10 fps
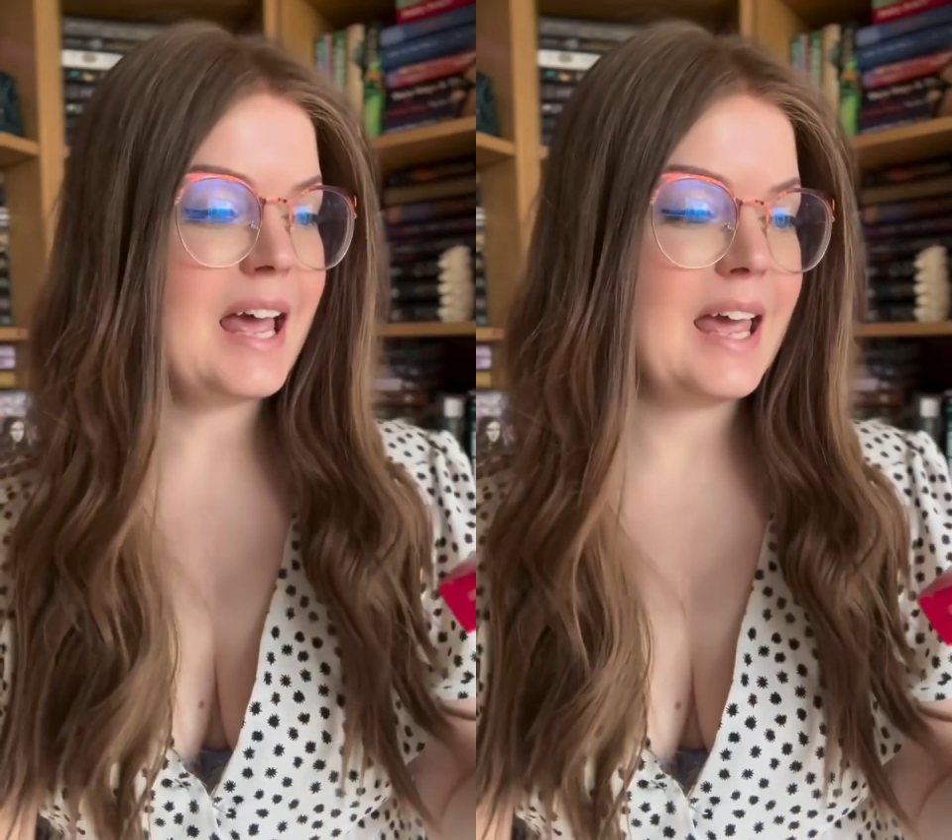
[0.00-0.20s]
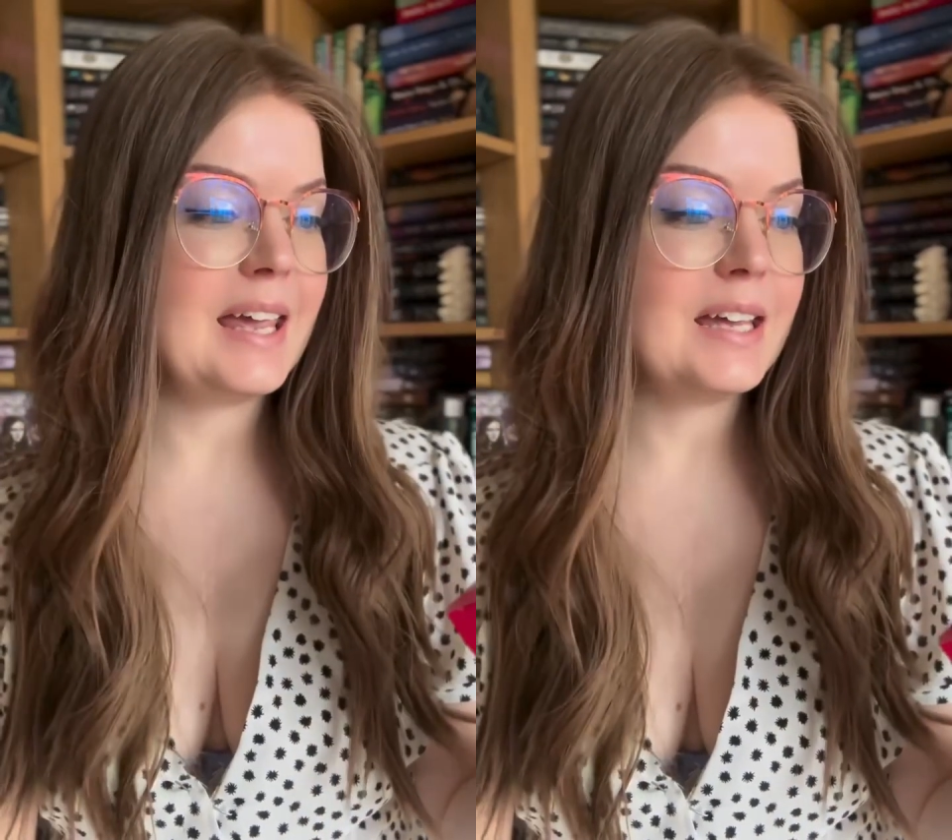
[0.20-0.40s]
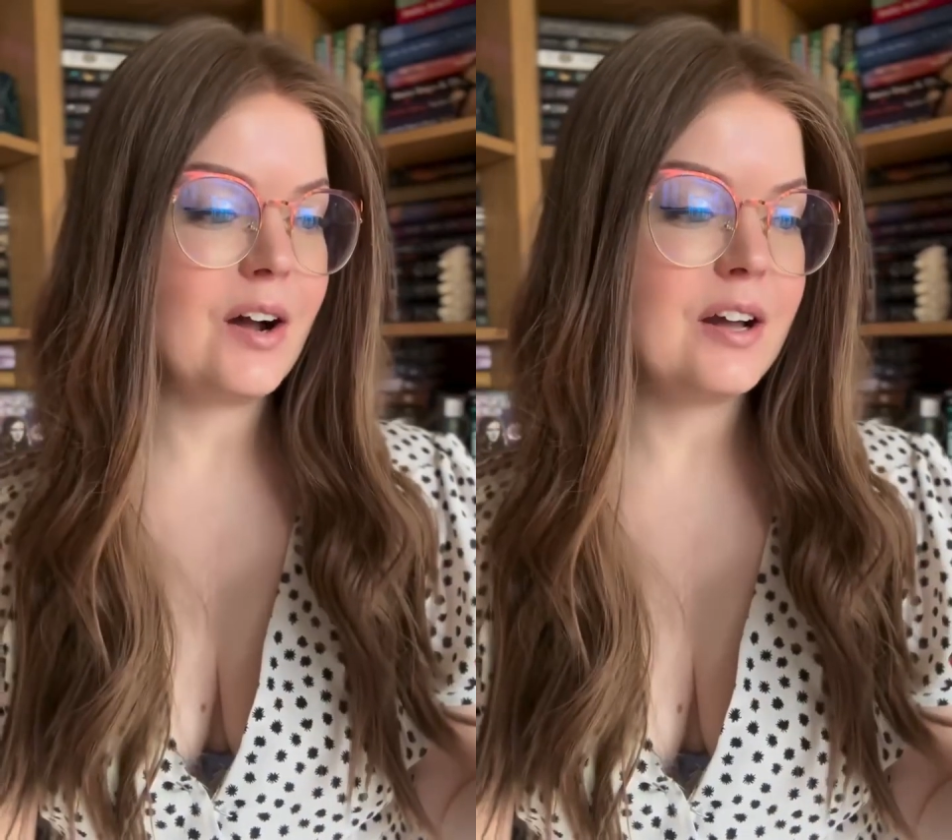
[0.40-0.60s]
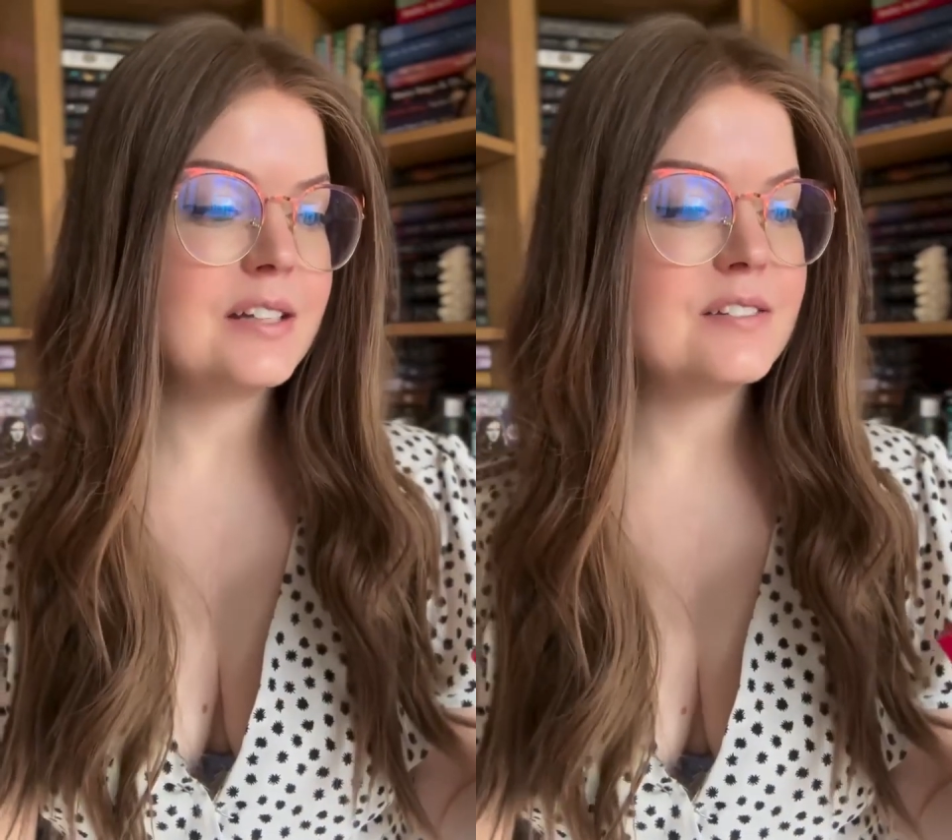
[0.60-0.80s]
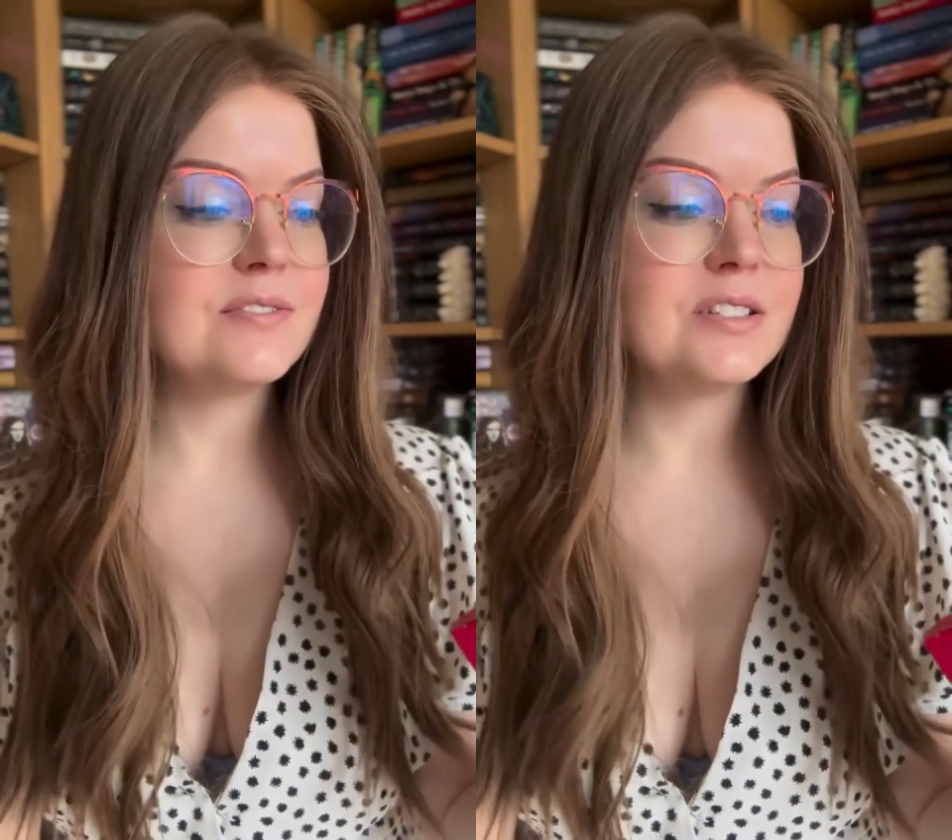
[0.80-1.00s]
a iron
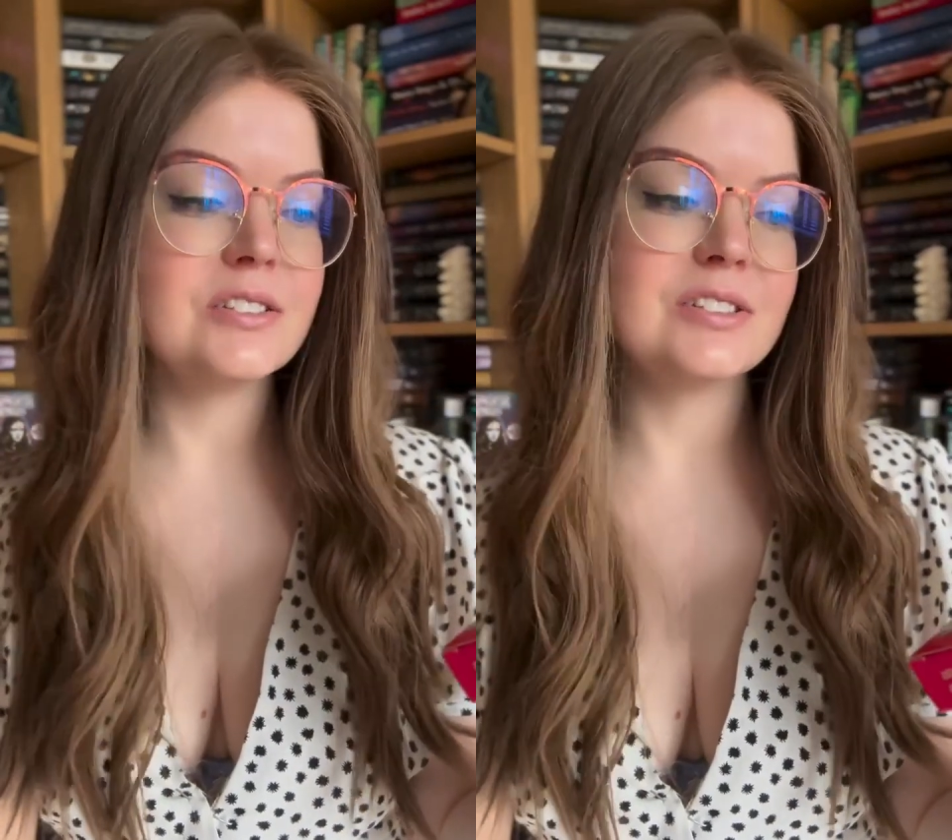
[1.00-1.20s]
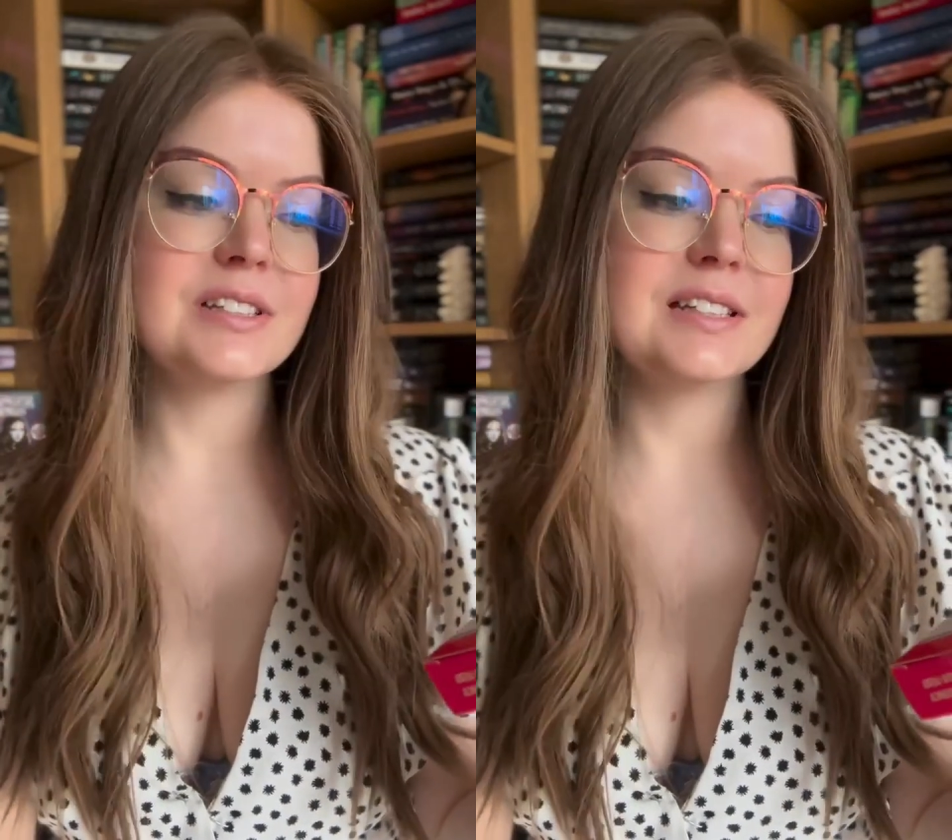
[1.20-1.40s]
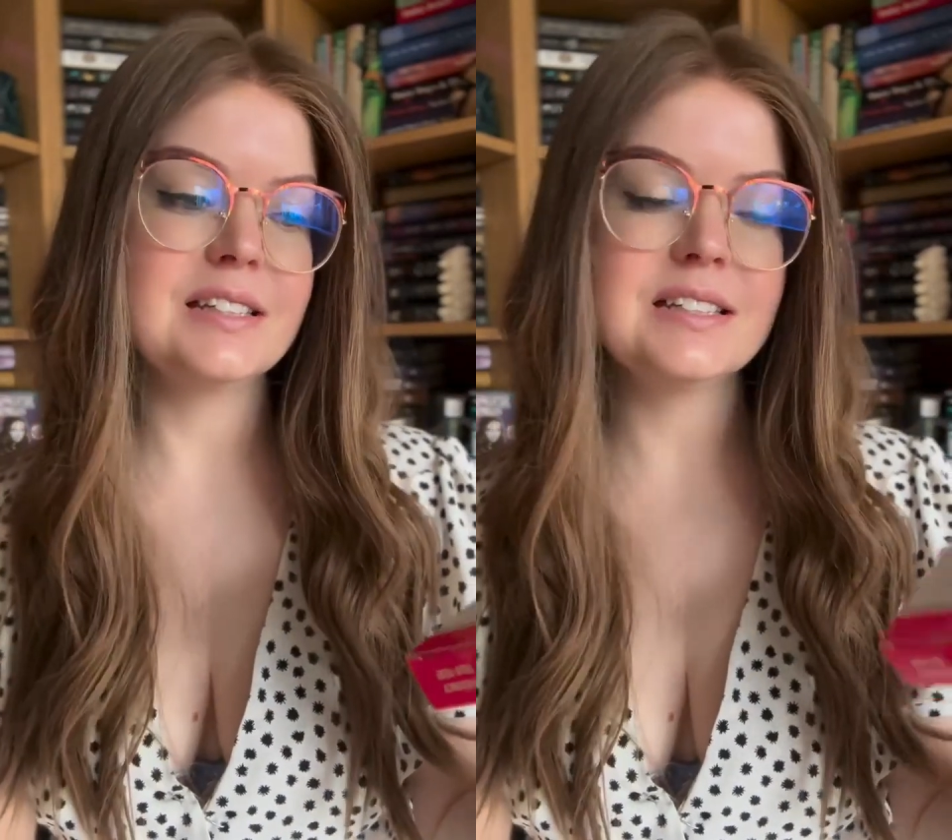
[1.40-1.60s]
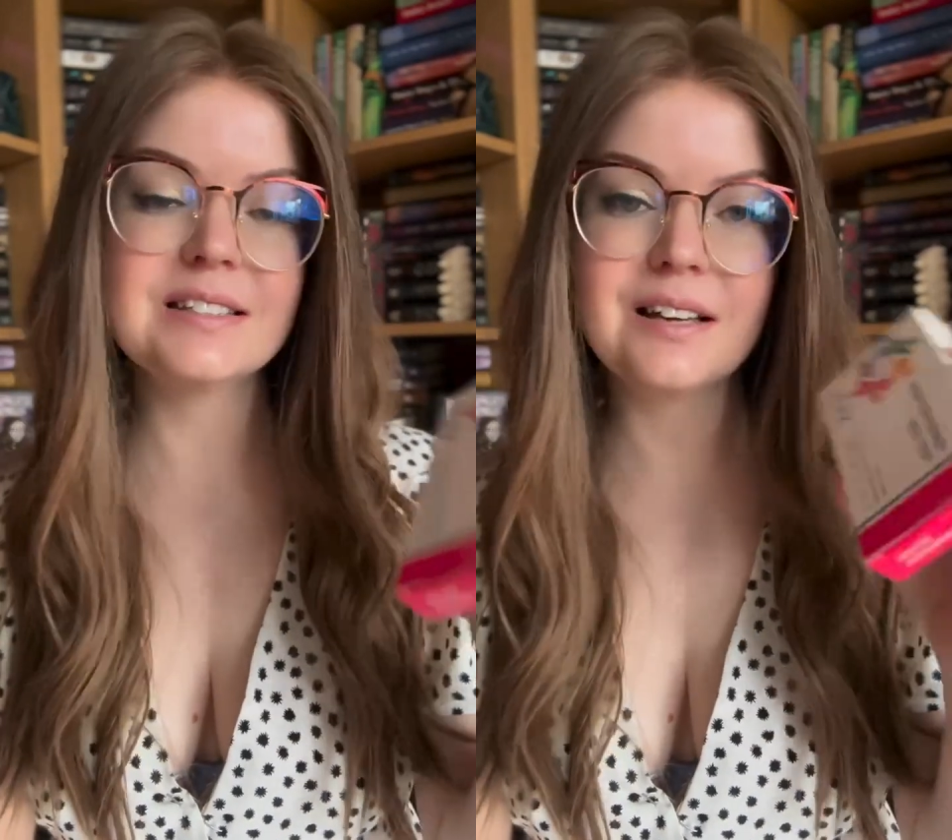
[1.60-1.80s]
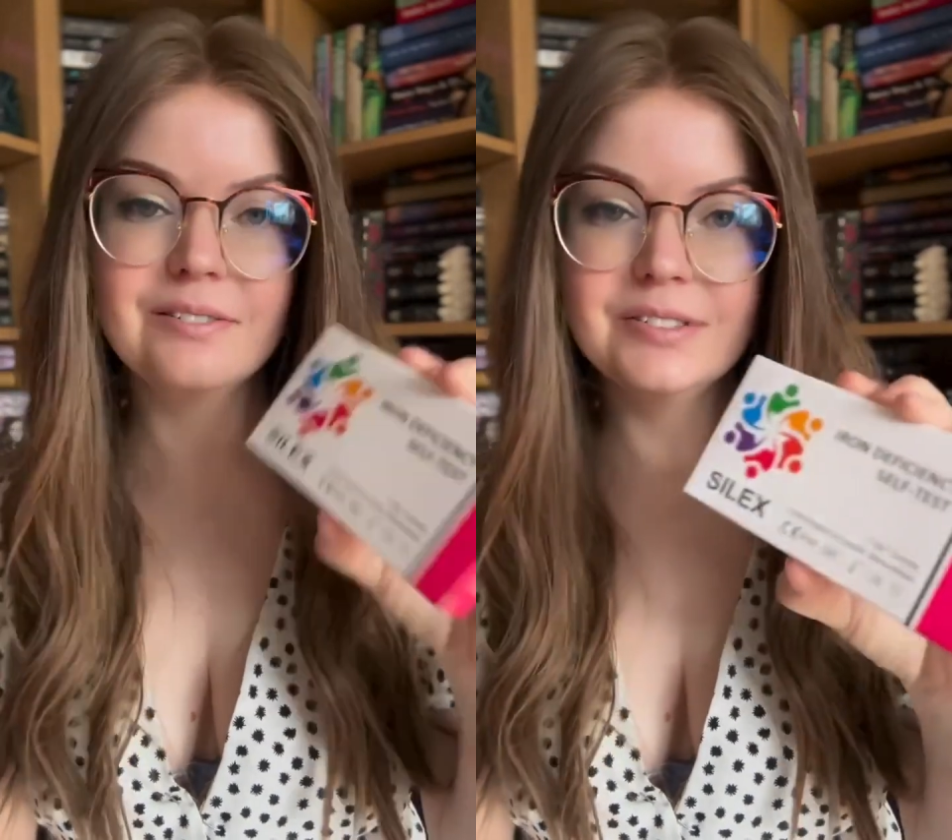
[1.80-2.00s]
deficiency
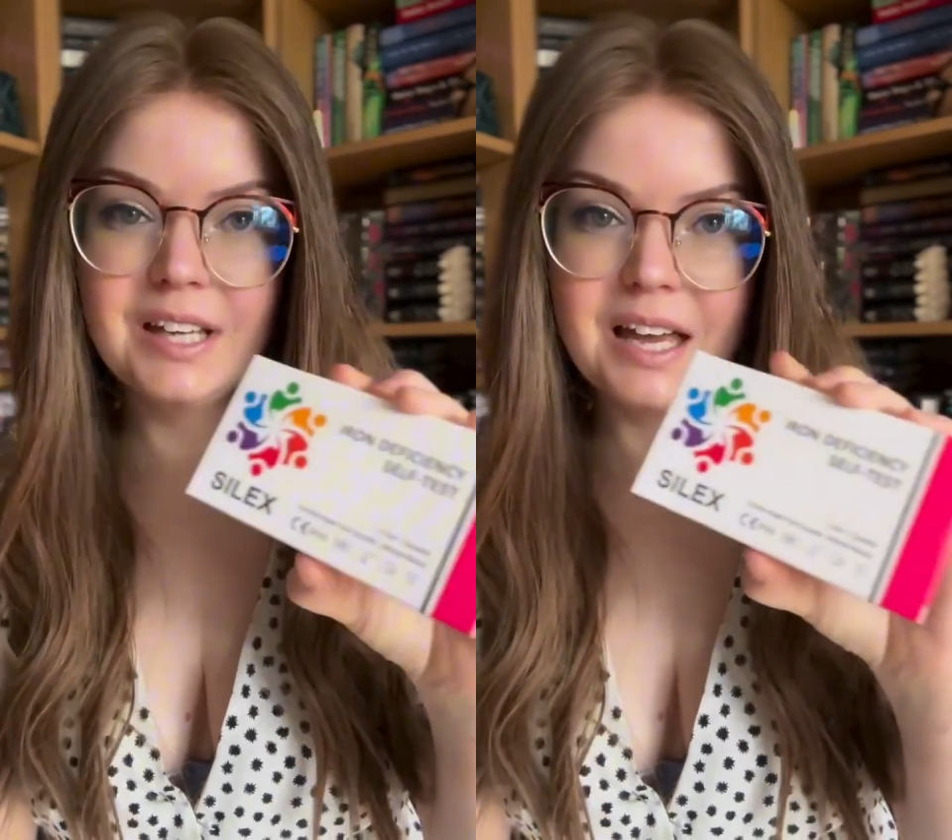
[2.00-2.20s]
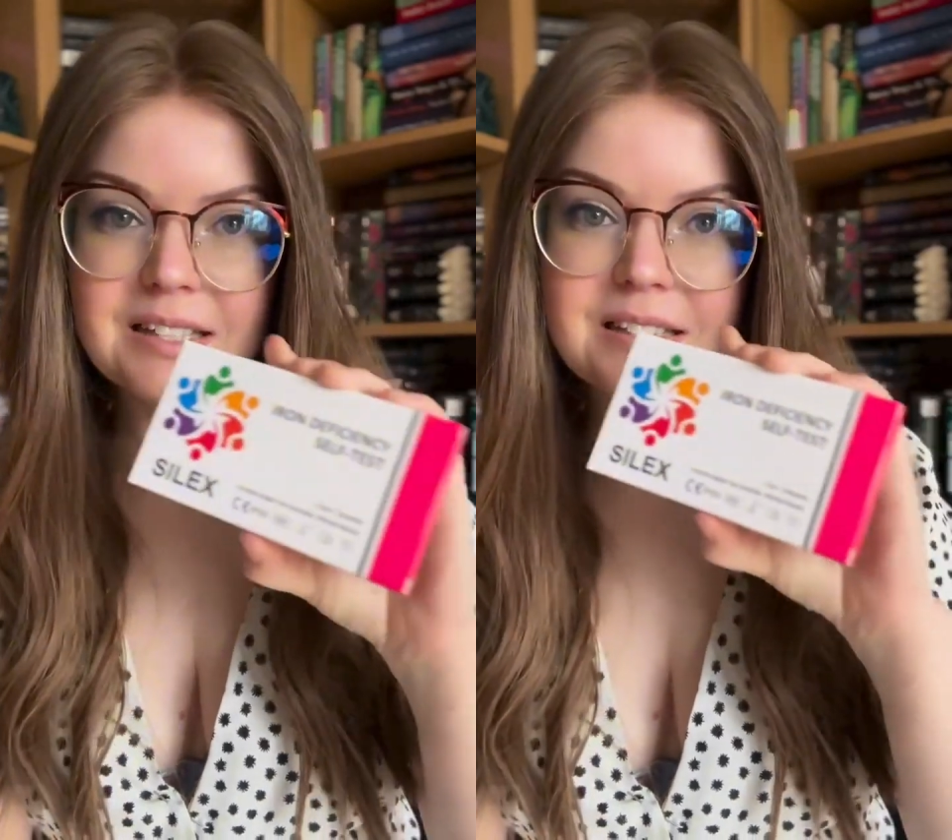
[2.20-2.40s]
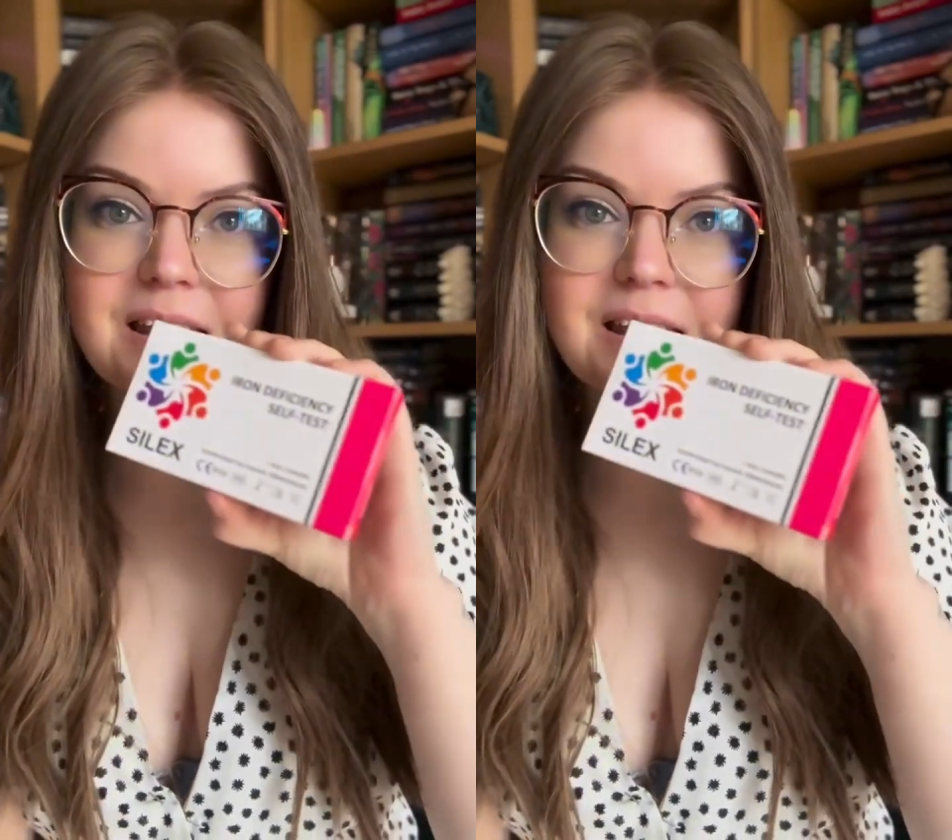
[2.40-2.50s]
self-test.